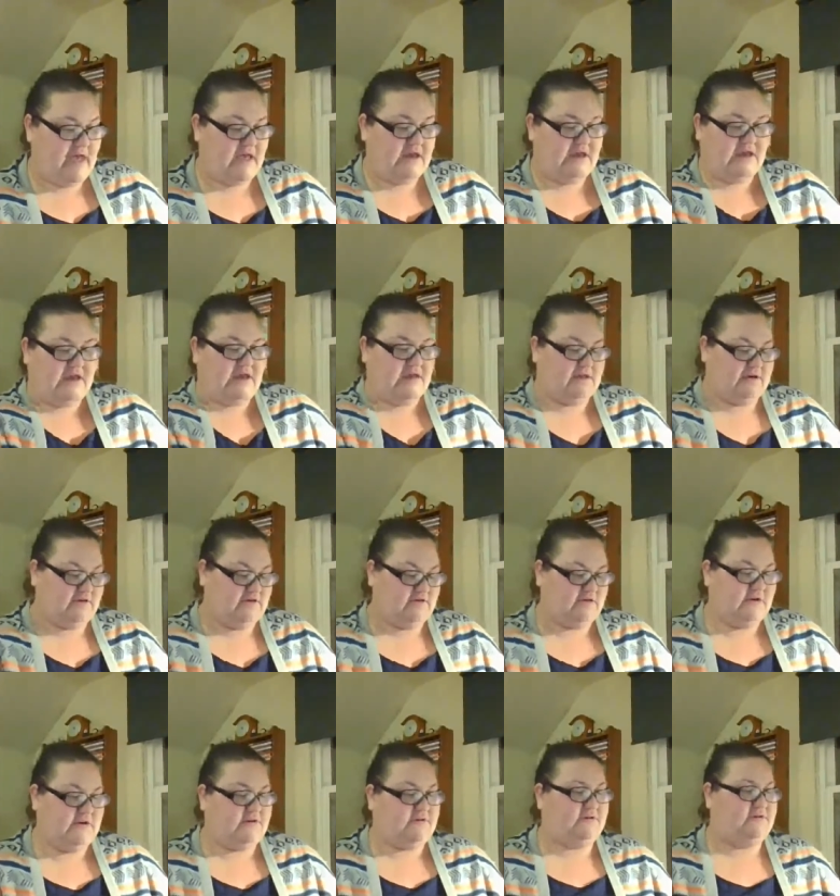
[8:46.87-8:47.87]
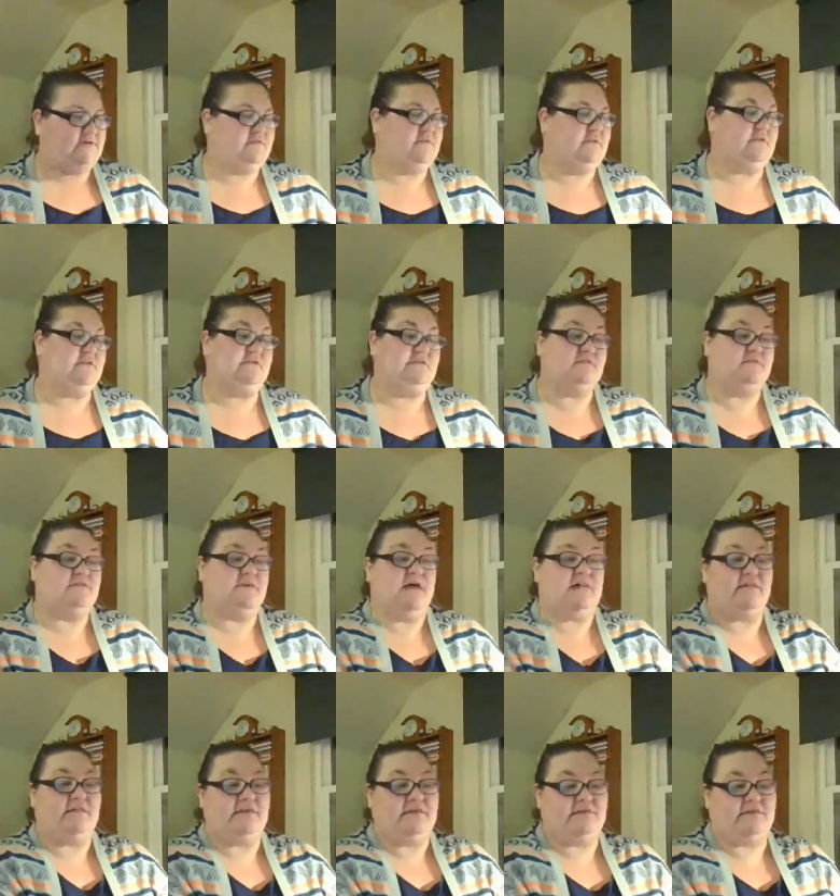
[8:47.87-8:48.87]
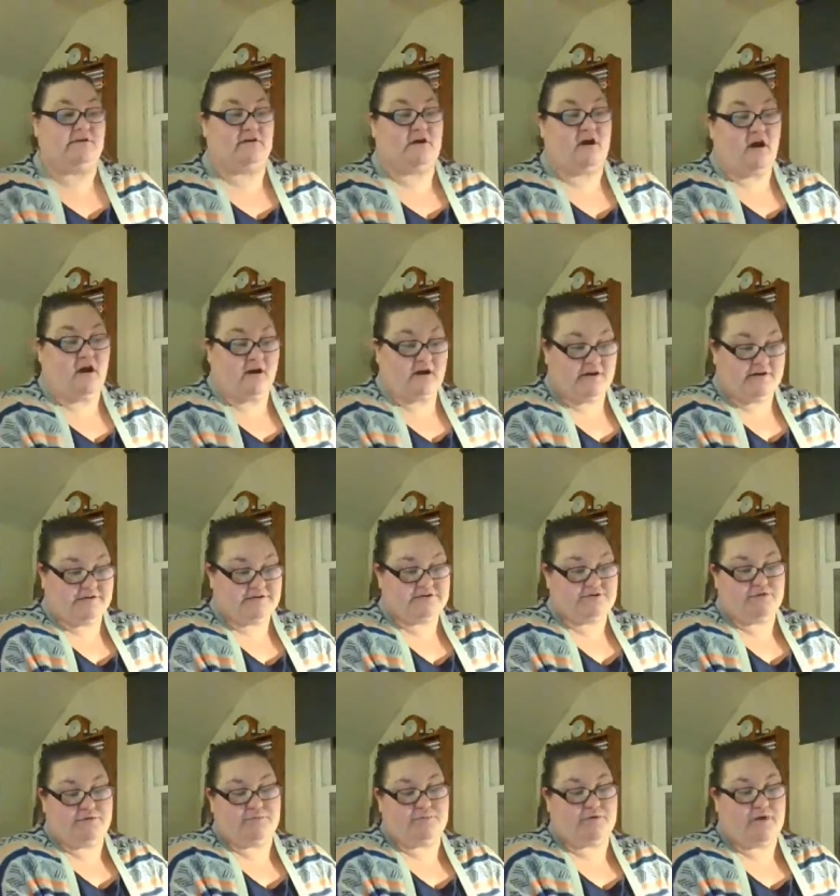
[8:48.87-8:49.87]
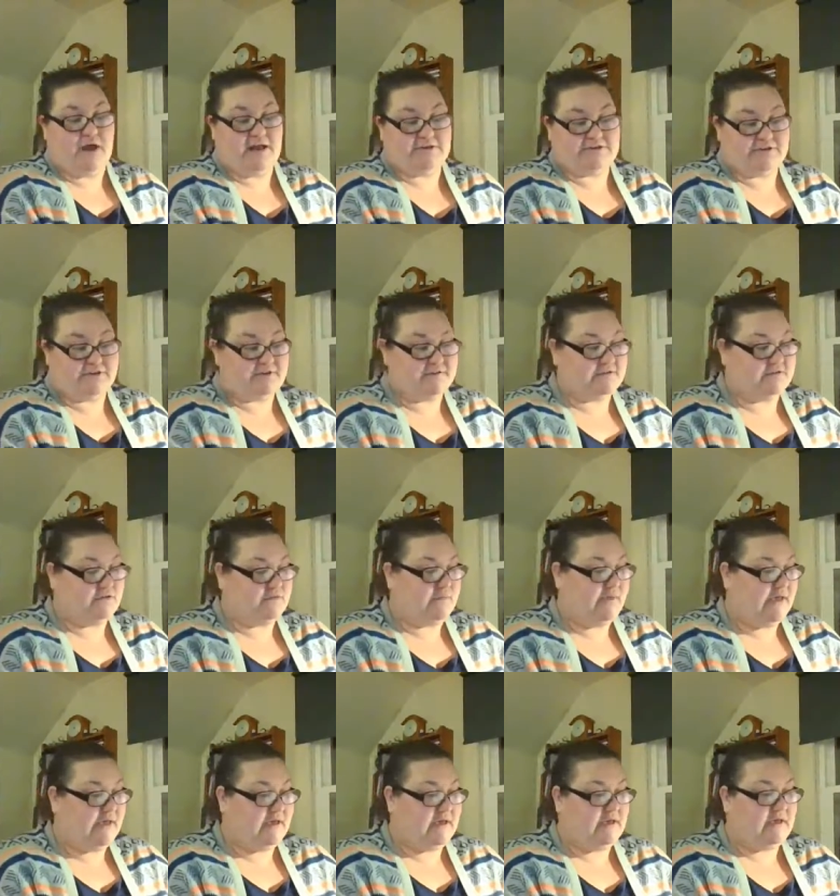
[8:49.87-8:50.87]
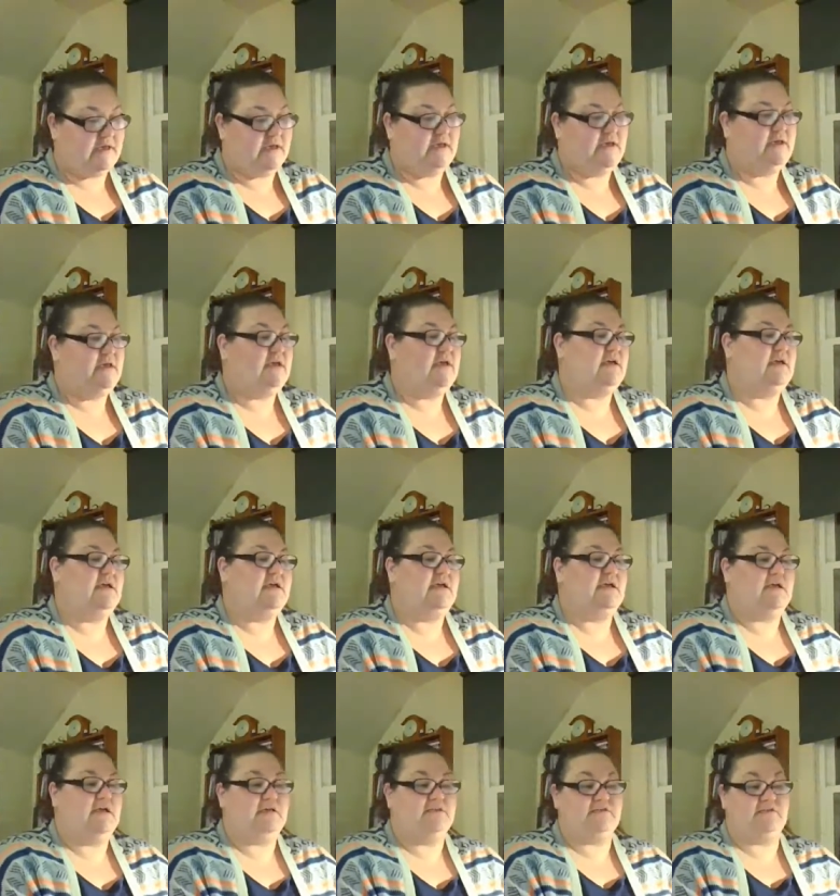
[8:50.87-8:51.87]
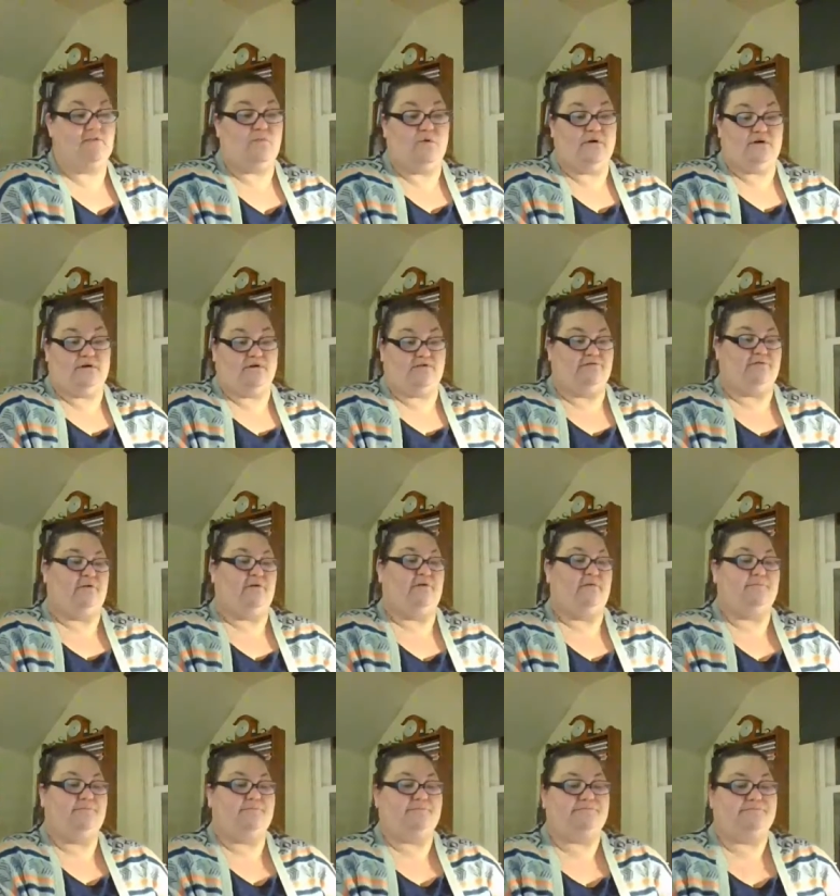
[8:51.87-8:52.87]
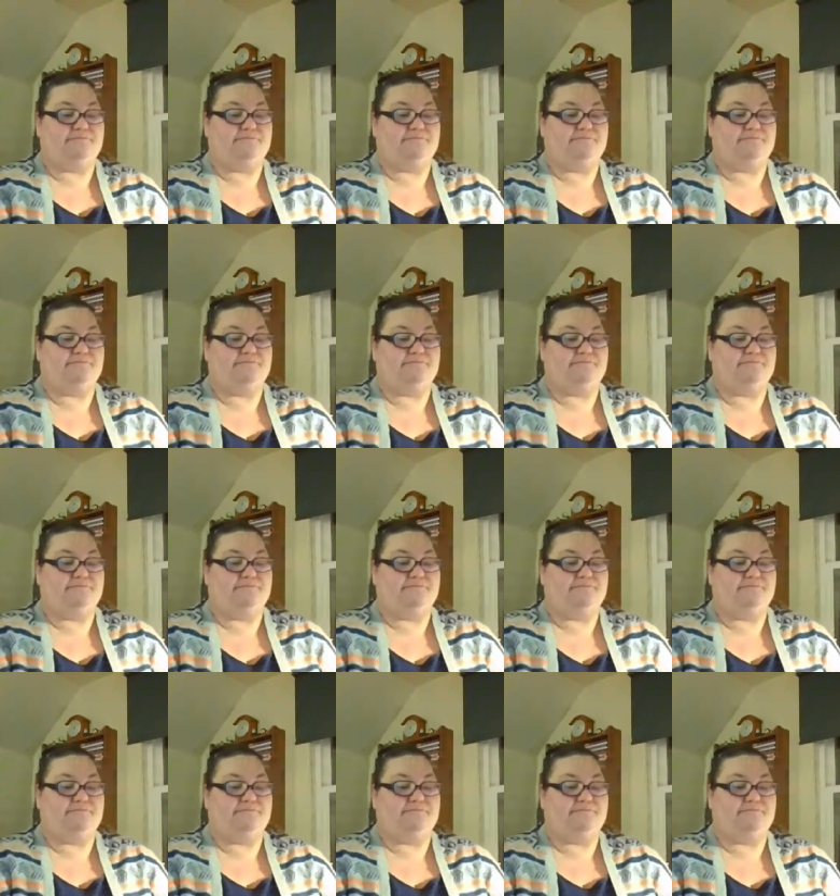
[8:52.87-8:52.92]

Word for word: any interest in selling the cards or projects you make, it's wonderful.